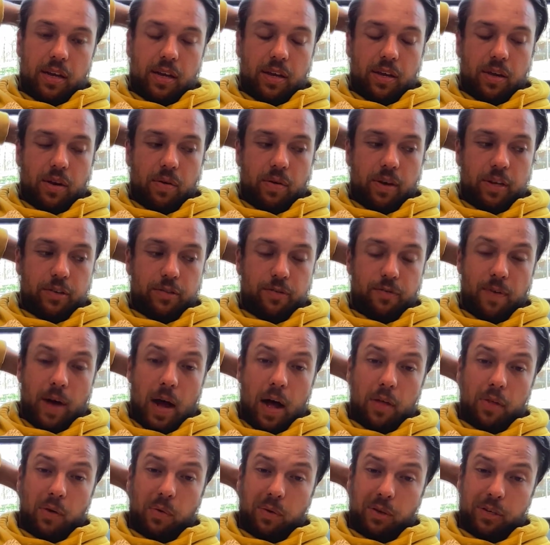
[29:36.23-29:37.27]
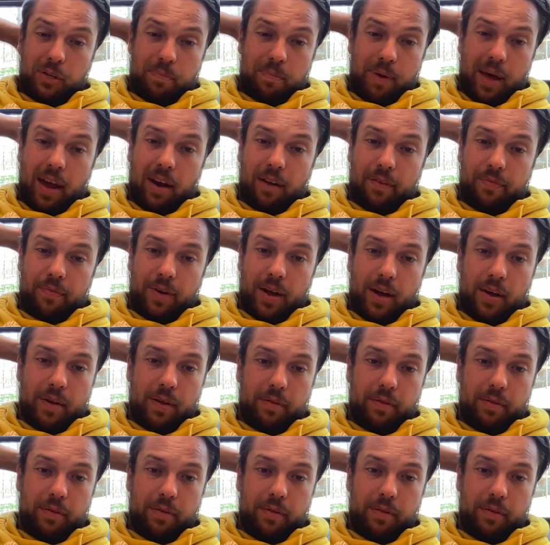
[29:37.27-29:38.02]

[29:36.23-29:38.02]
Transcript: you know, his father was a pedophile.